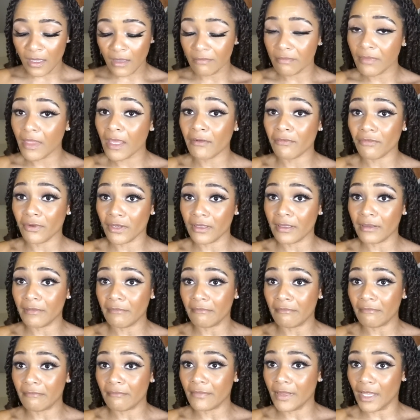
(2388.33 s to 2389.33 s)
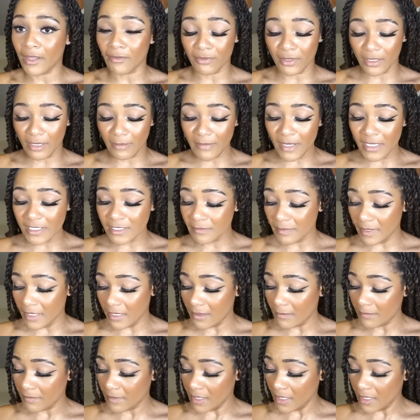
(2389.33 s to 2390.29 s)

they really messed me up.